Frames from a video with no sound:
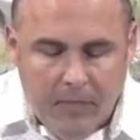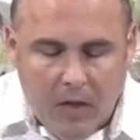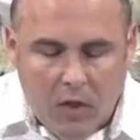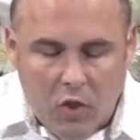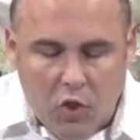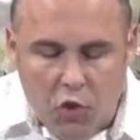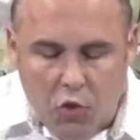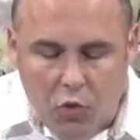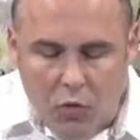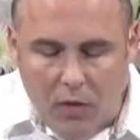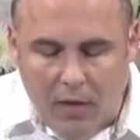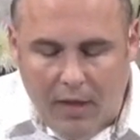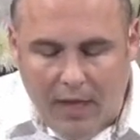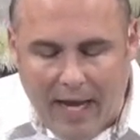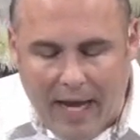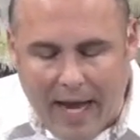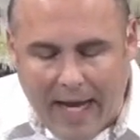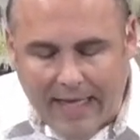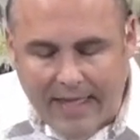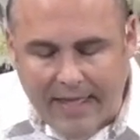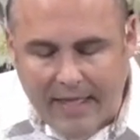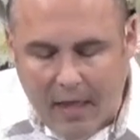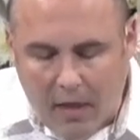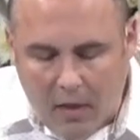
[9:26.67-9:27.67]
Truly
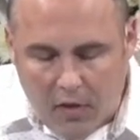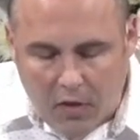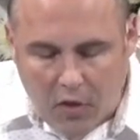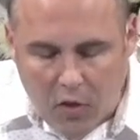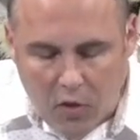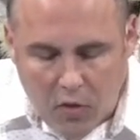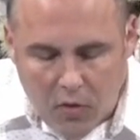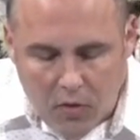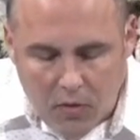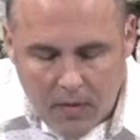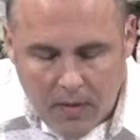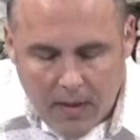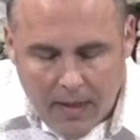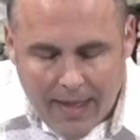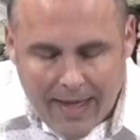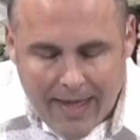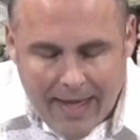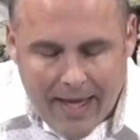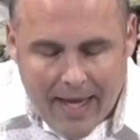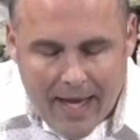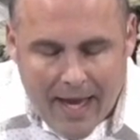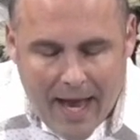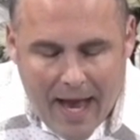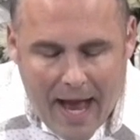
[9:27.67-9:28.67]
I tell you,
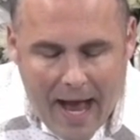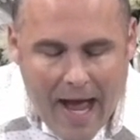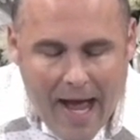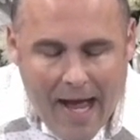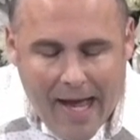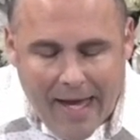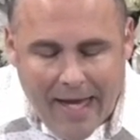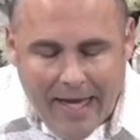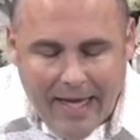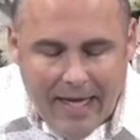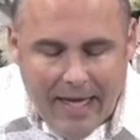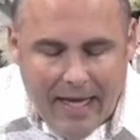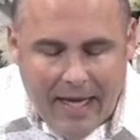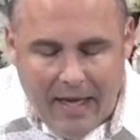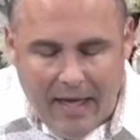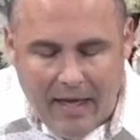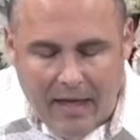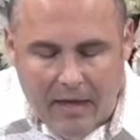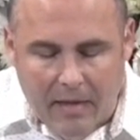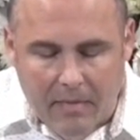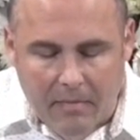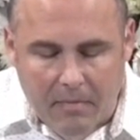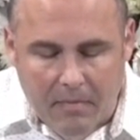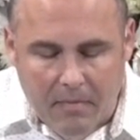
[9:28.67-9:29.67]
I
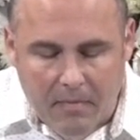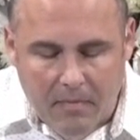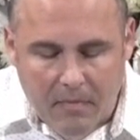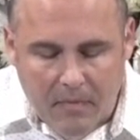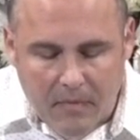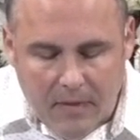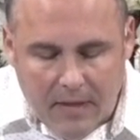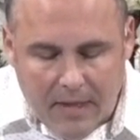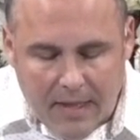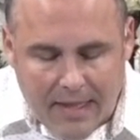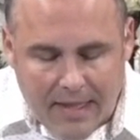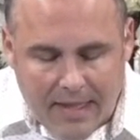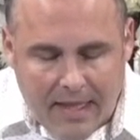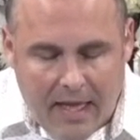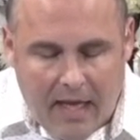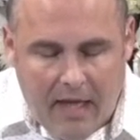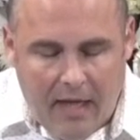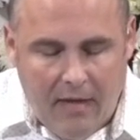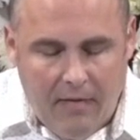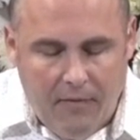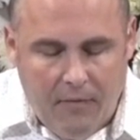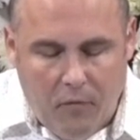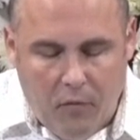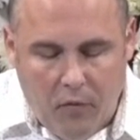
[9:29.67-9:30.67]
am the
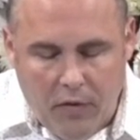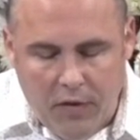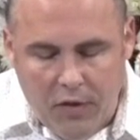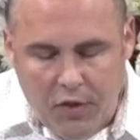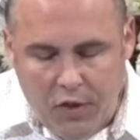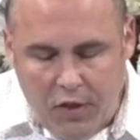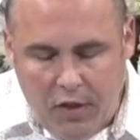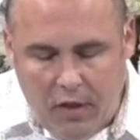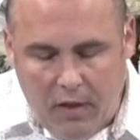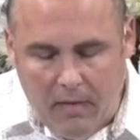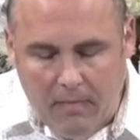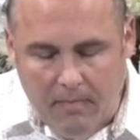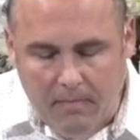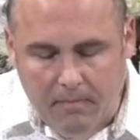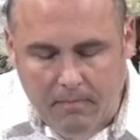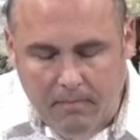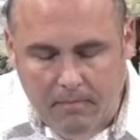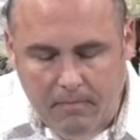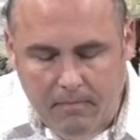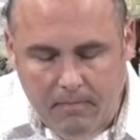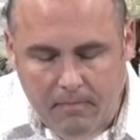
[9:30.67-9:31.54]
gate for the sheep.